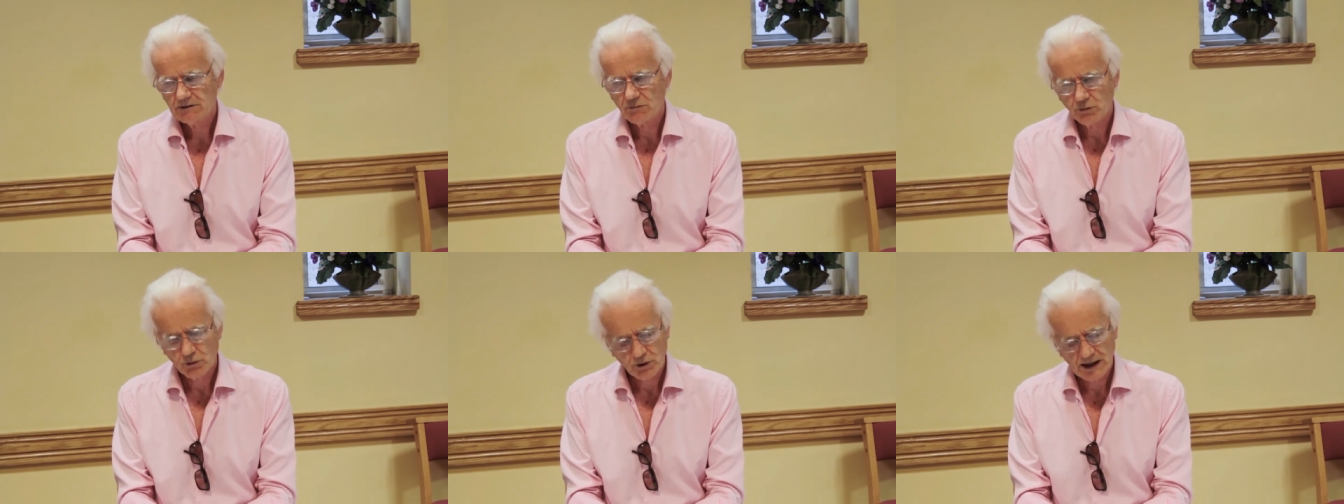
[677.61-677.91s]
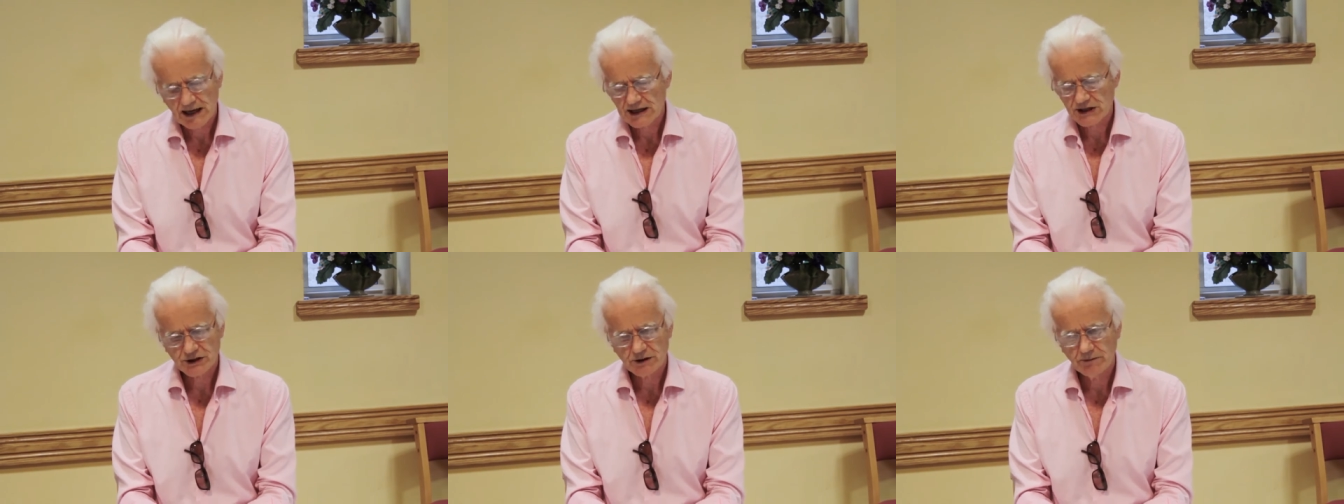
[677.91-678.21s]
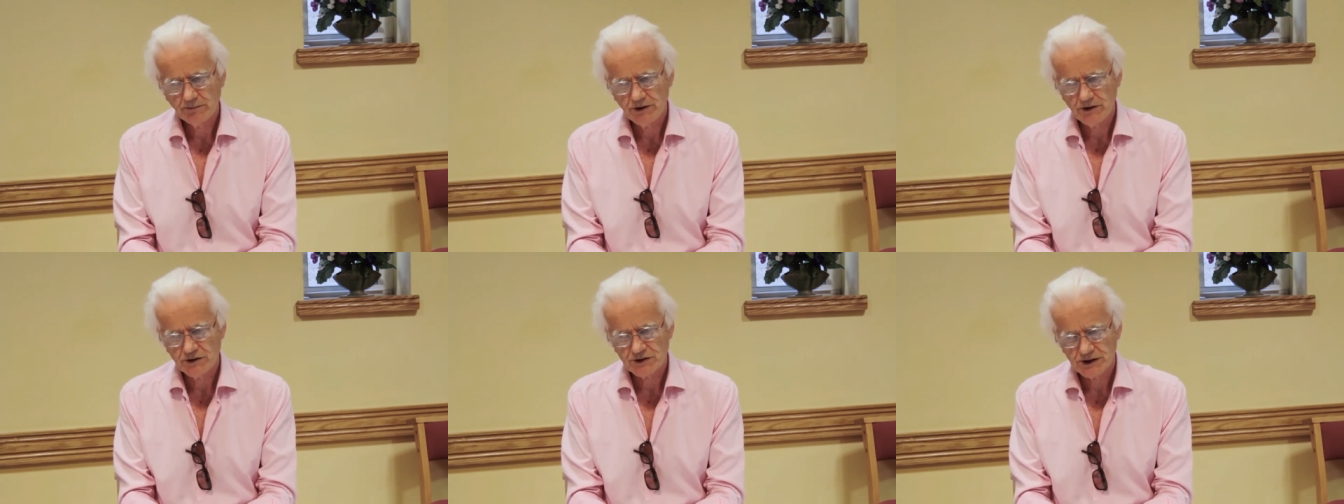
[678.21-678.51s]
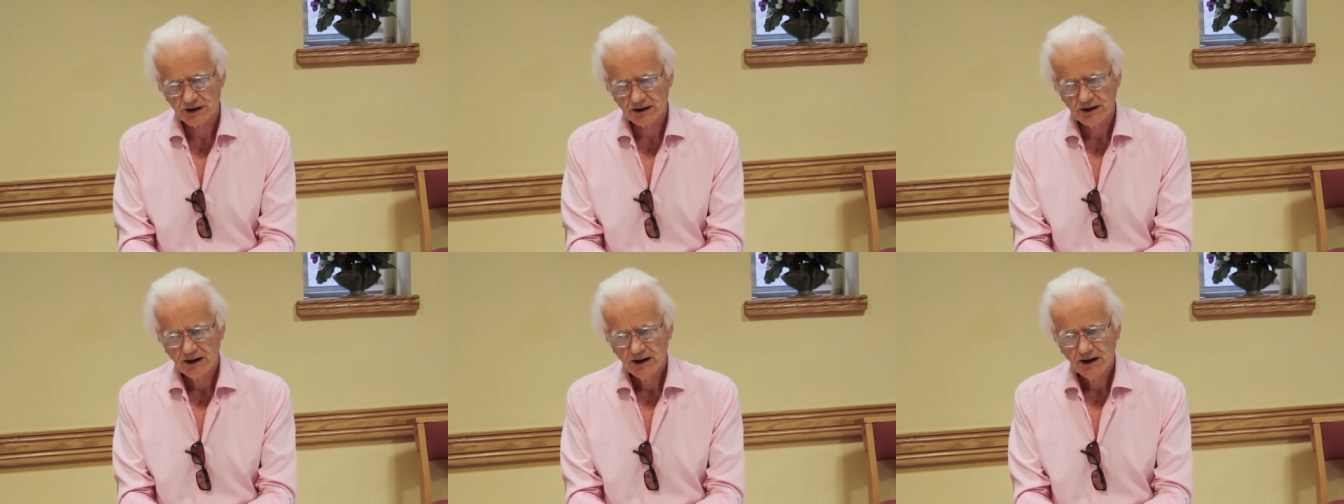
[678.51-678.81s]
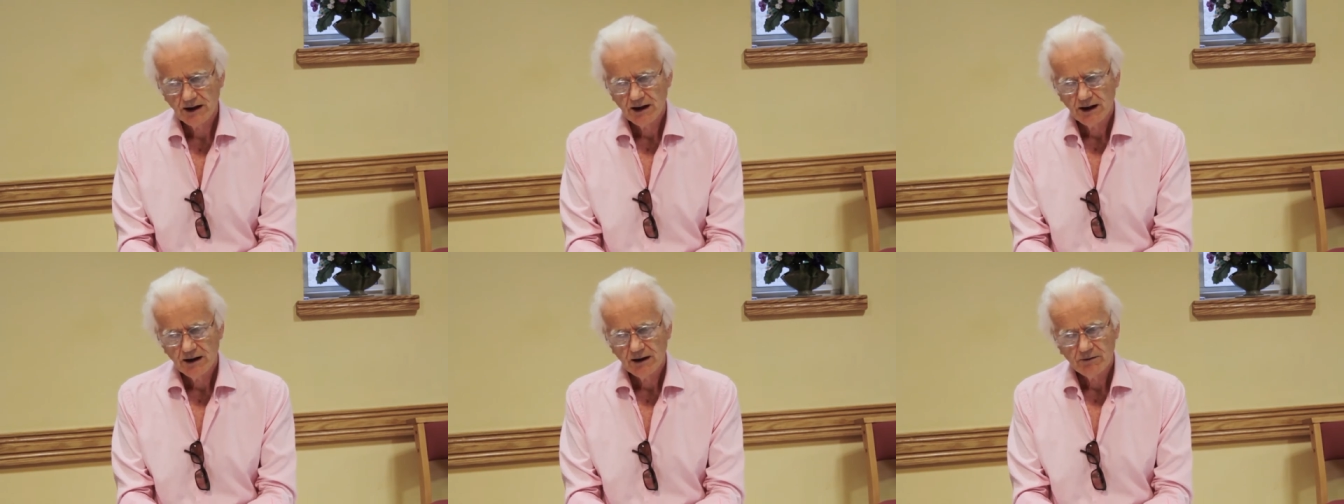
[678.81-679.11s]
or classical music.
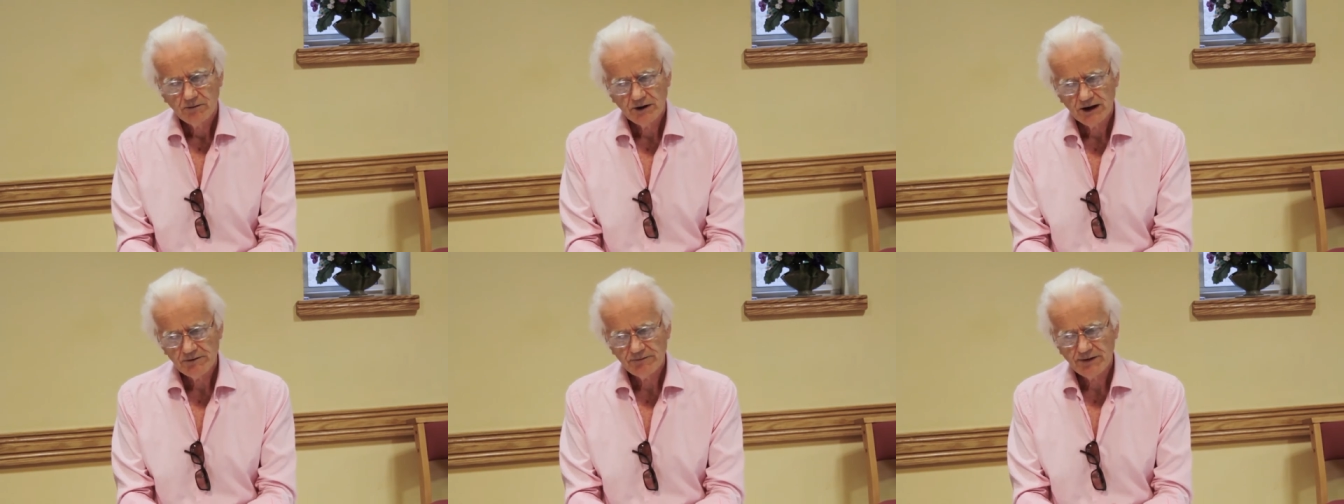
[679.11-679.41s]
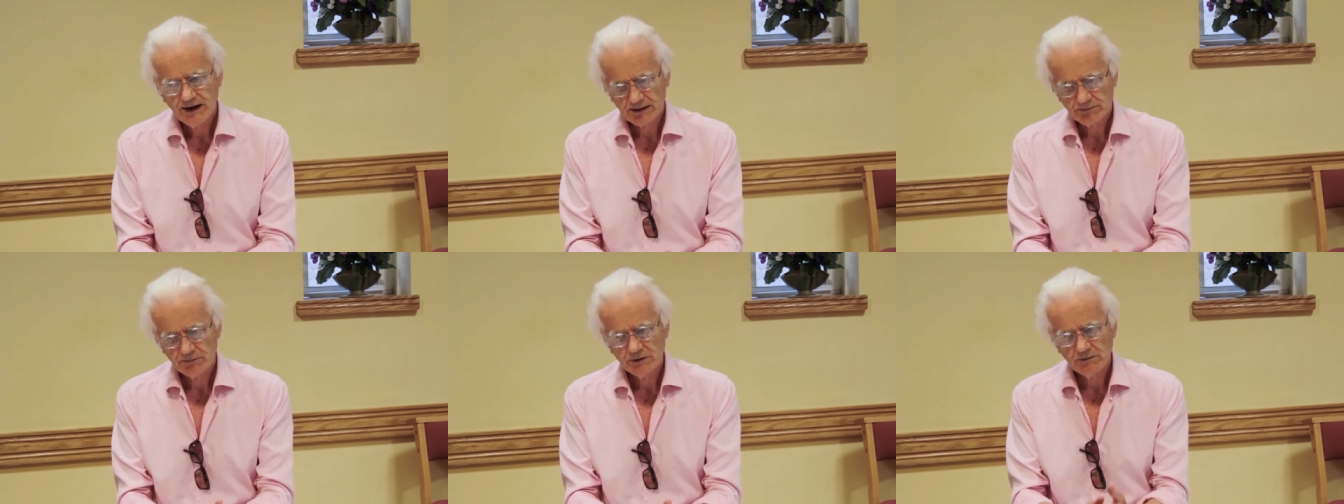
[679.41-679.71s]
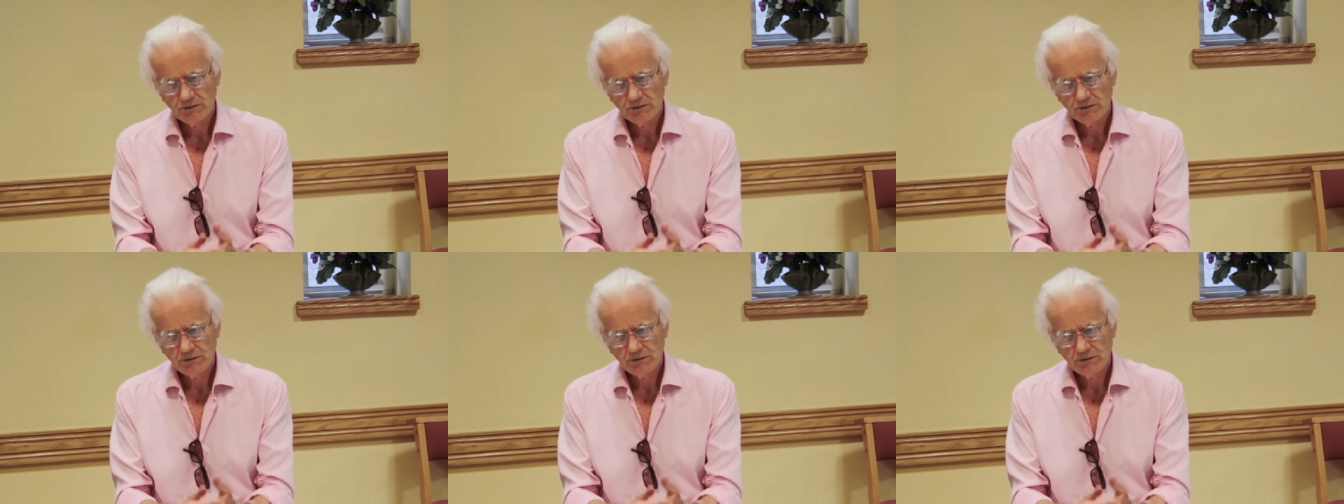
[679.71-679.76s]
But in fact,